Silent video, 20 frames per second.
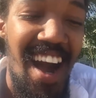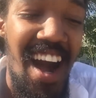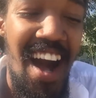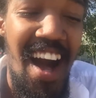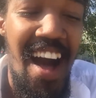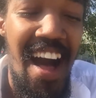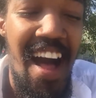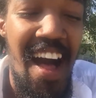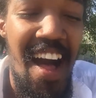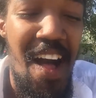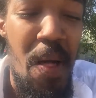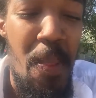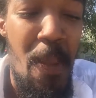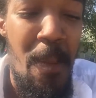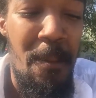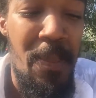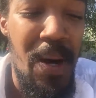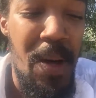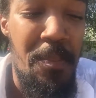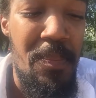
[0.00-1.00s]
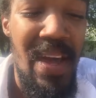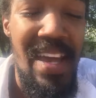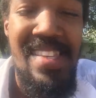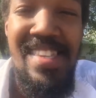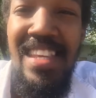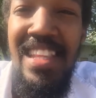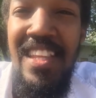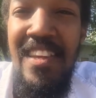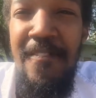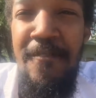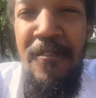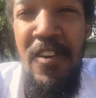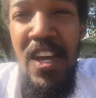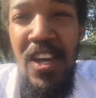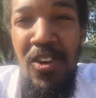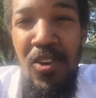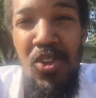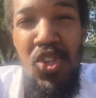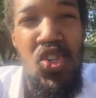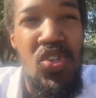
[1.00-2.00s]
But basically,
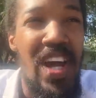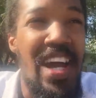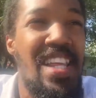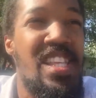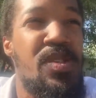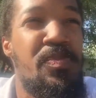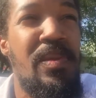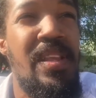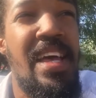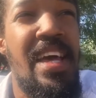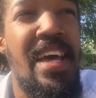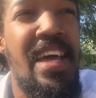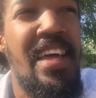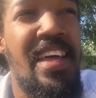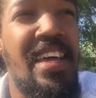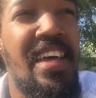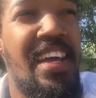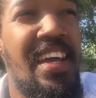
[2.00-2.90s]
fecal transplant.